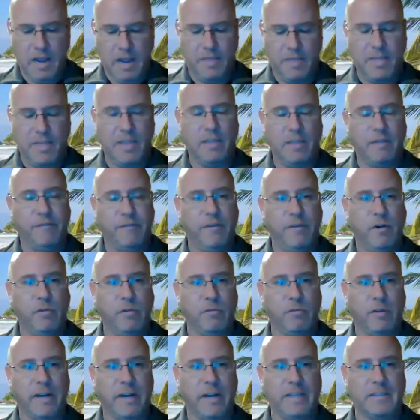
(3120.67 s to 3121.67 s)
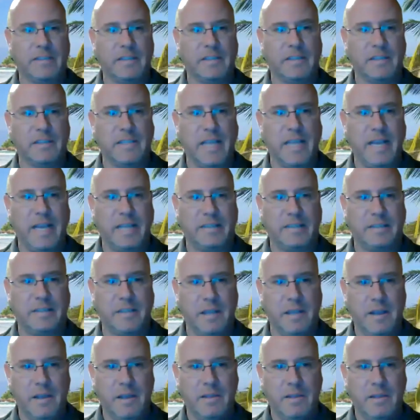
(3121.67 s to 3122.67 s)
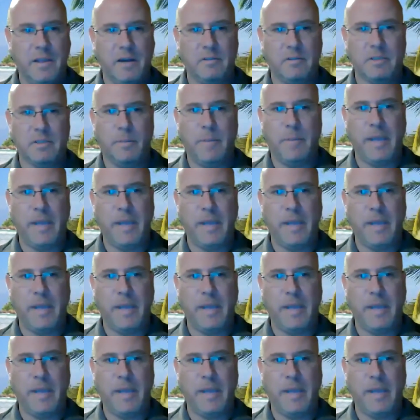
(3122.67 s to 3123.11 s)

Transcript: And then the phone rings and says, there's a